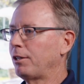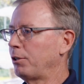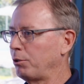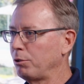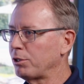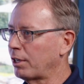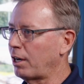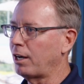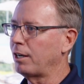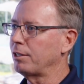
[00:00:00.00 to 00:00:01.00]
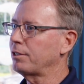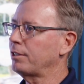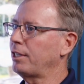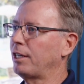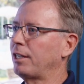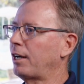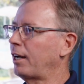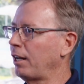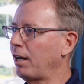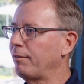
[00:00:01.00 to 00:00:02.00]
the oohs and ahs, and
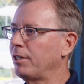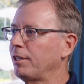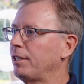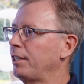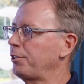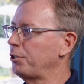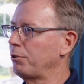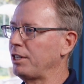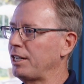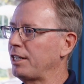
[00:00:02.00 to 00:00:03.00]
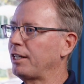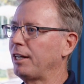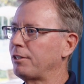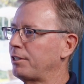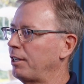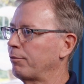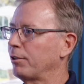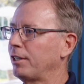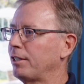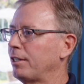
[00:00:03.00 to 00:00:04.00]
I love it. It's unique. It's
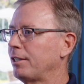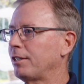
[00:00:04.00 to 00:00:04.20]
different.